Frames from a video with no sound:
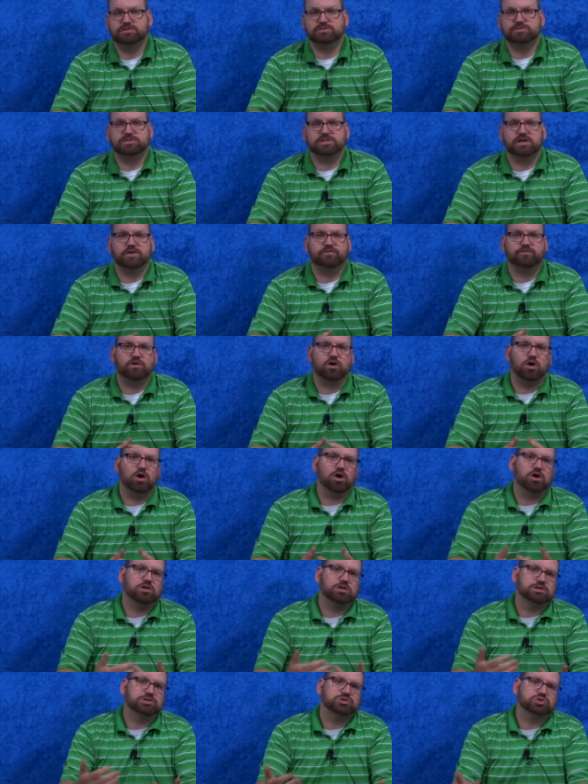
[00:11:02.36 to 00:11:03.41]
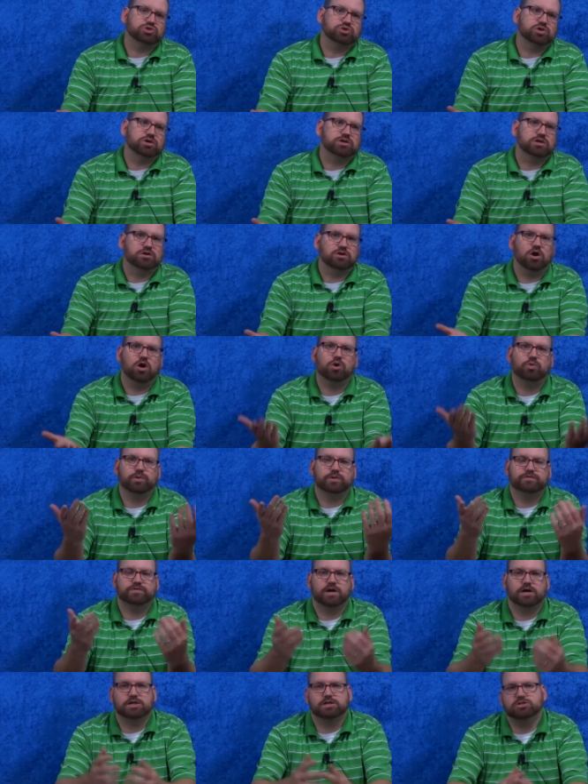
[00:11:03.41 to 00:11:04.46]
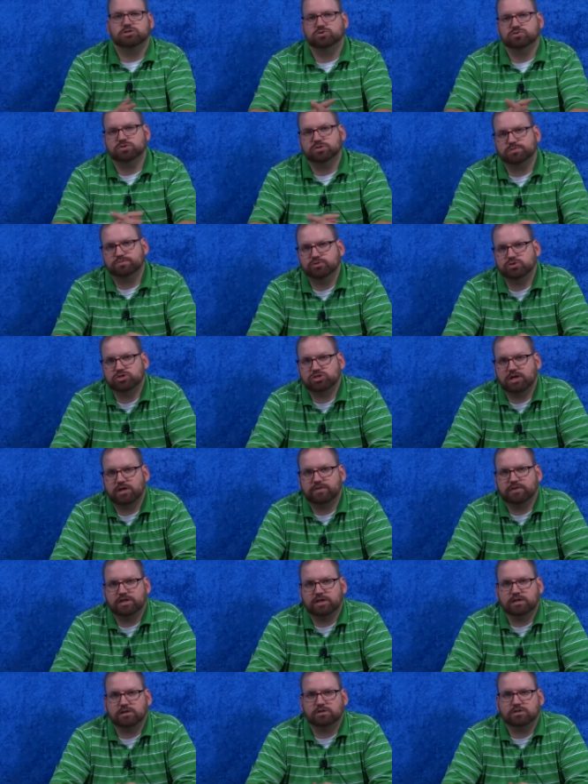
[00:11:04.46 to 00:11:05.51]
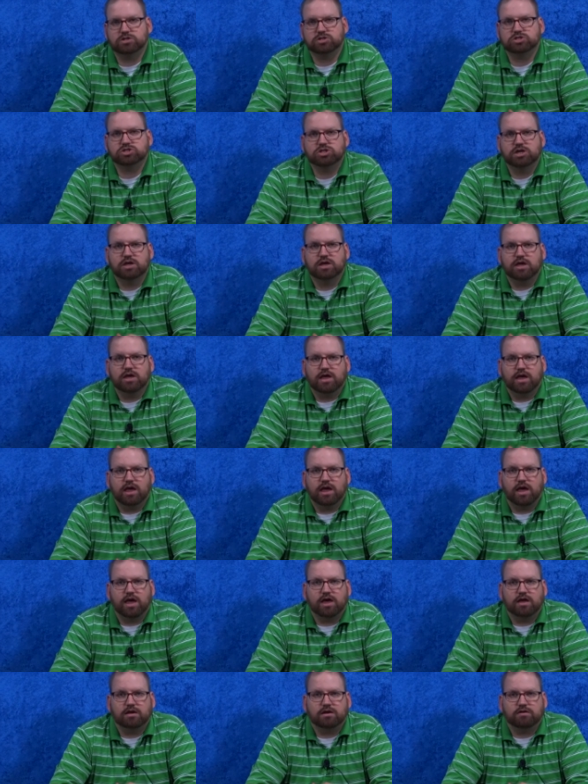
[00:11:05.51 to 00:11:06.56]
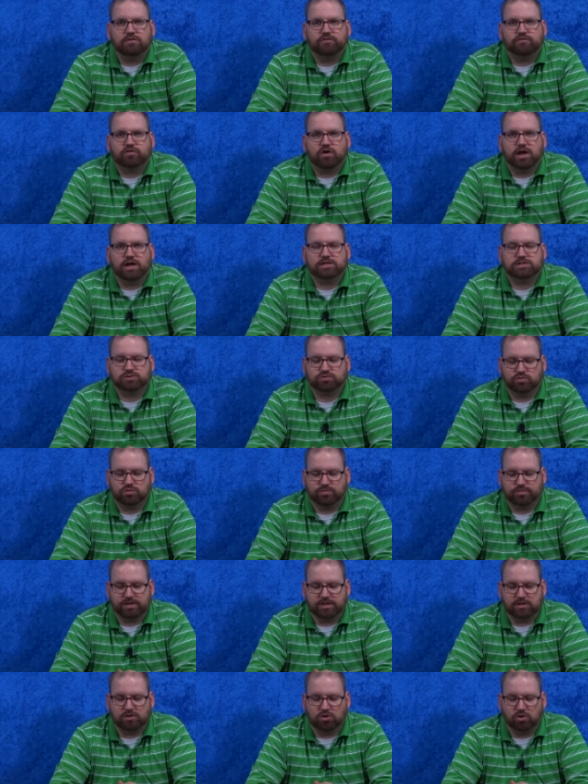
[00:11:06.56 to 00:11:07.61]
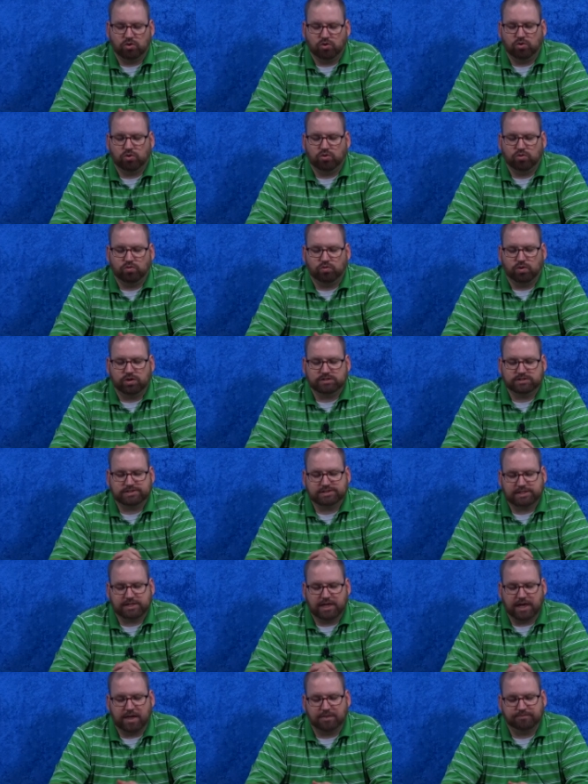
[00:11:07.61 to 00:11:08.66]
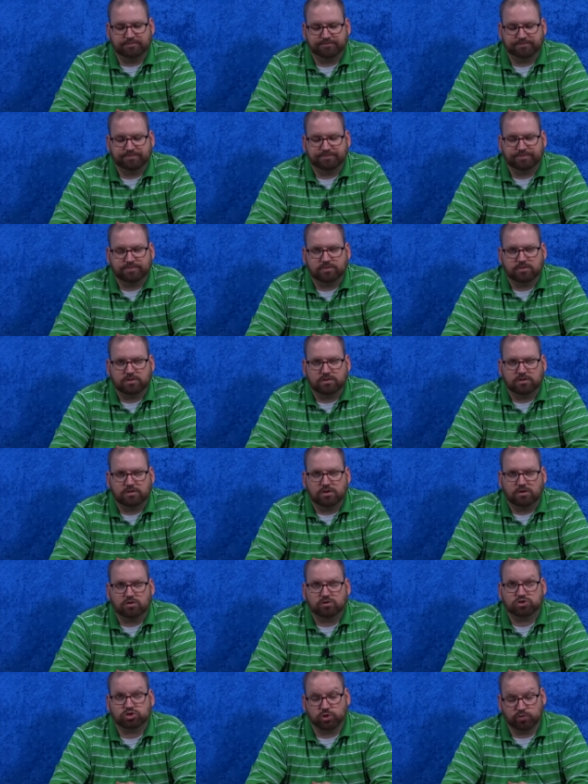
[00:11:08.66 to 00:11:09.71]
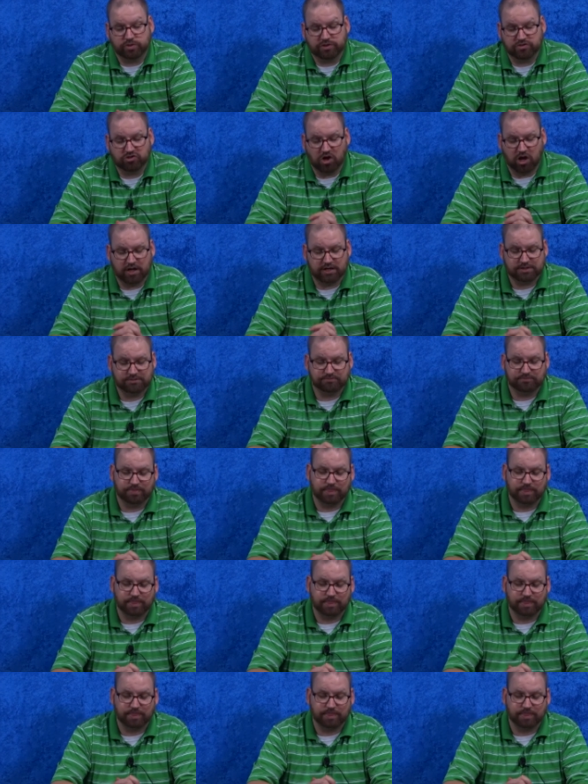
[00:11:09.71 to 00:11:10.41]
as if all is good and all we've got to do is push out the English and France will be whole once again, or so we thought.